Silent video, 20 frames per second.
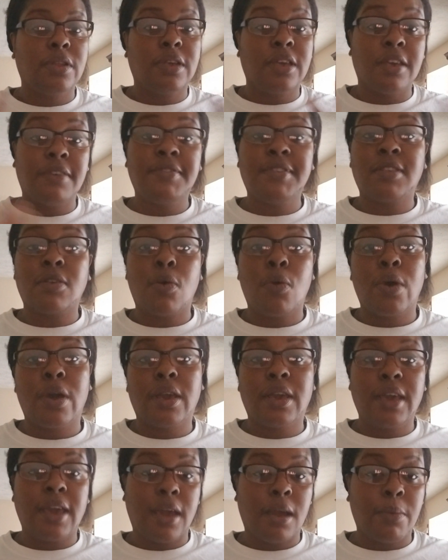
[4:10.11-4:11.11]
gifts
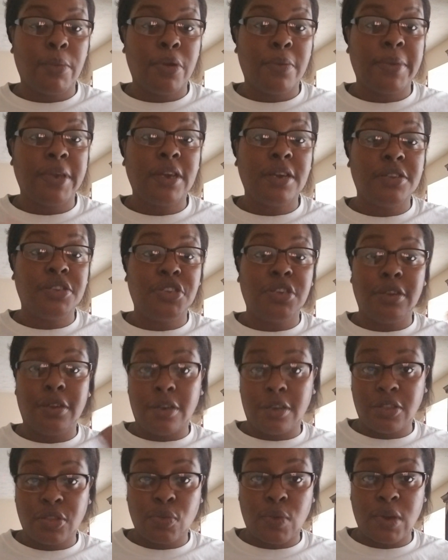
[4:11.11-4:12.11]
on camera because she
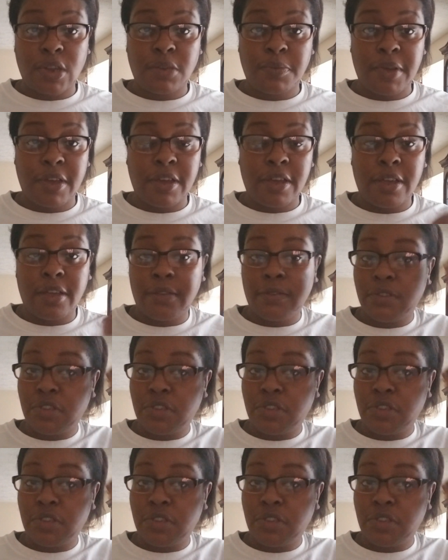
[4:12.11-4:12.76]
does watch my